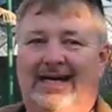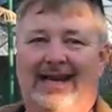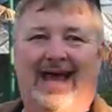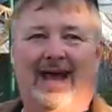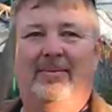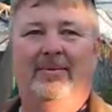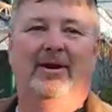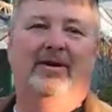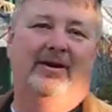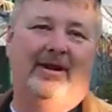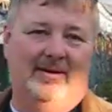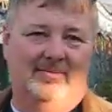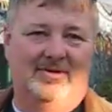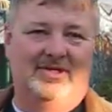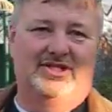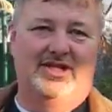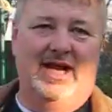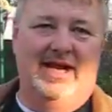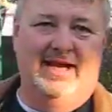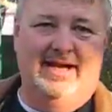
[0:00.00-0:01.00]
we don't need a
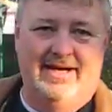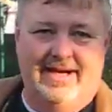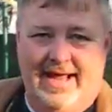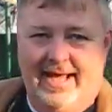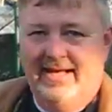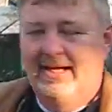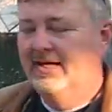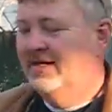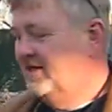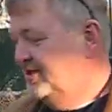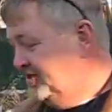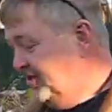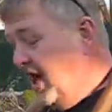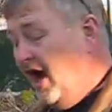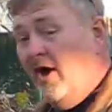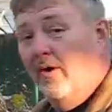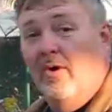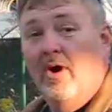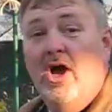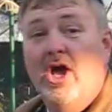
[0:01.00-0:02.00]
machete today.
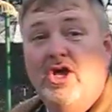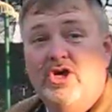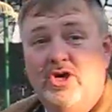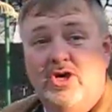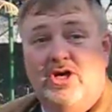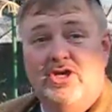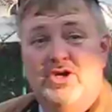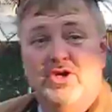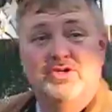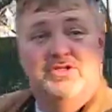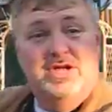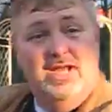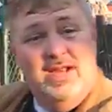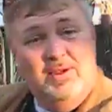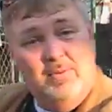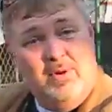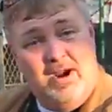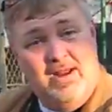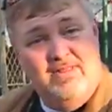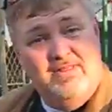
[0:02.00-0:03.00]
So, you can use
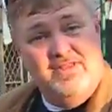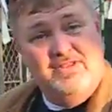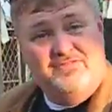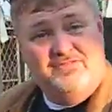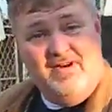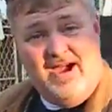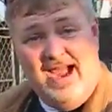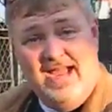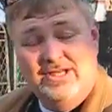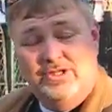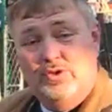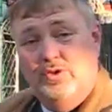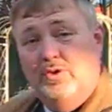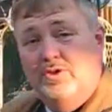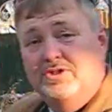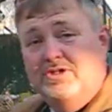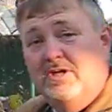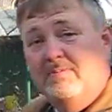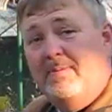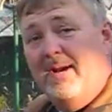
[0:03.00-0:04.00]
any one of these fine
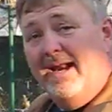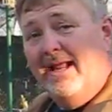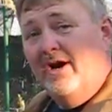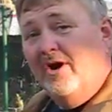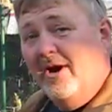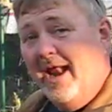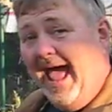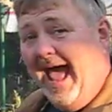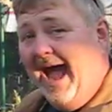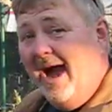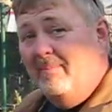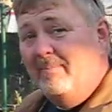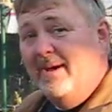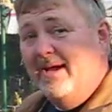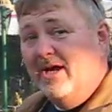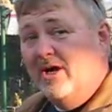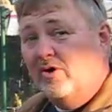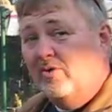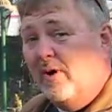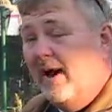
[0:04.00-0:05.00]
tools depending on how
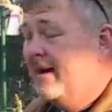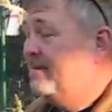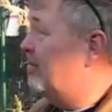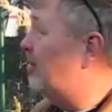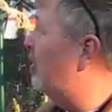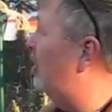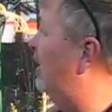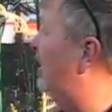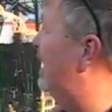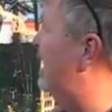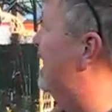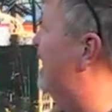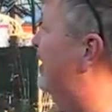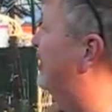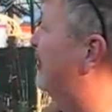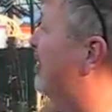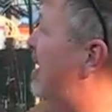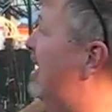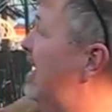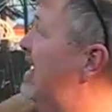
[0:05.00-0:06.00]
big your crepe myrtle
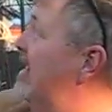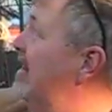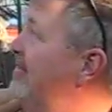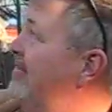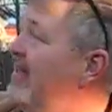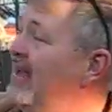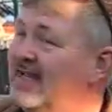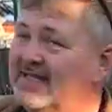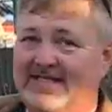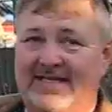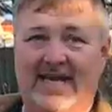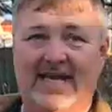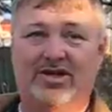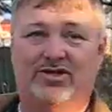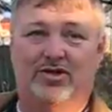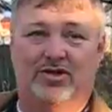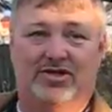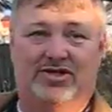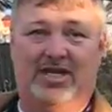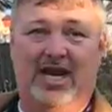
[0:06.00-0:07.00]
is. This
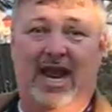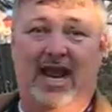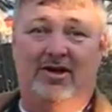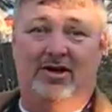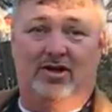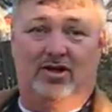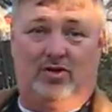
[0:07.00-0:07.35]
is your standard